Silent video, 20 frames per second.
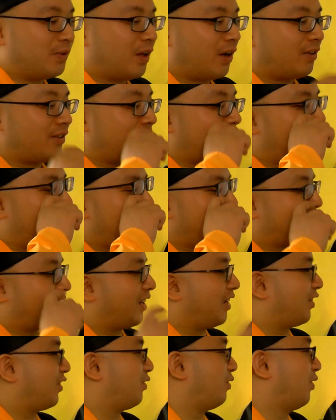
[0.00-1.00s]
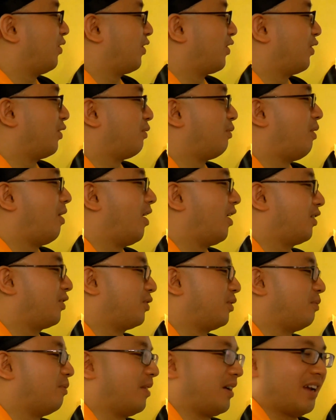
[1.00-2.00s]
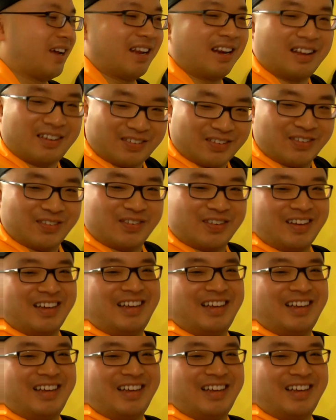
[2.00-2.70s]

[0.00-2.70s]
Now the next thing is you want to go to the washroom again. And go,